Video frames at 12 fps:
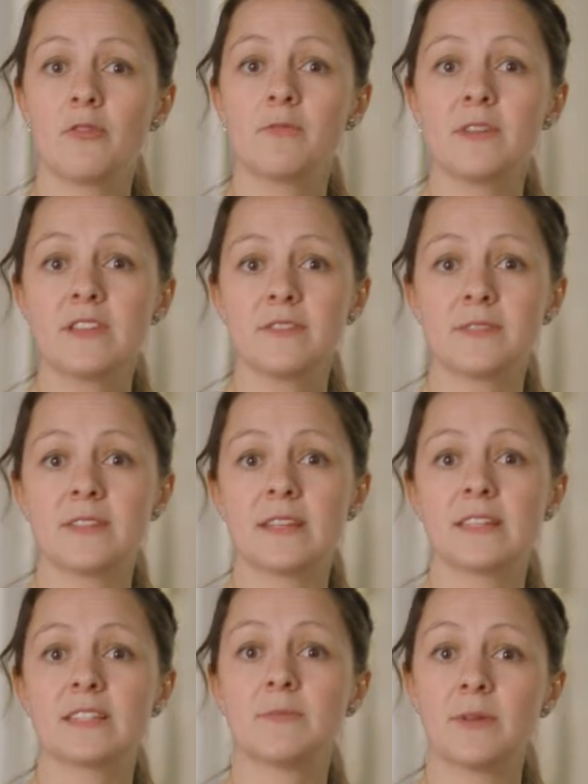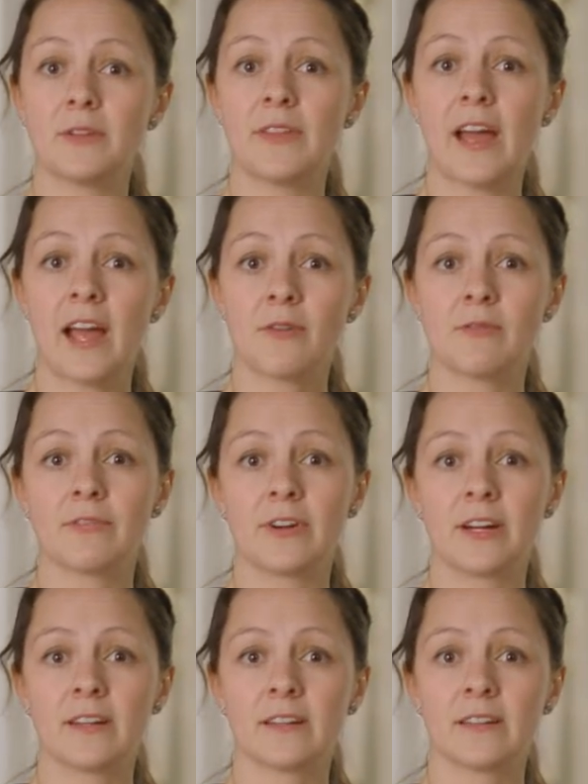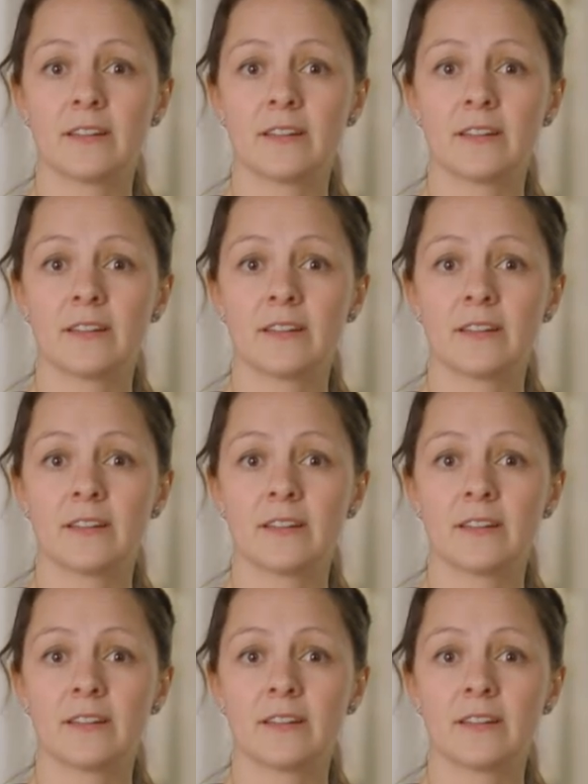will be using to build the aquifer.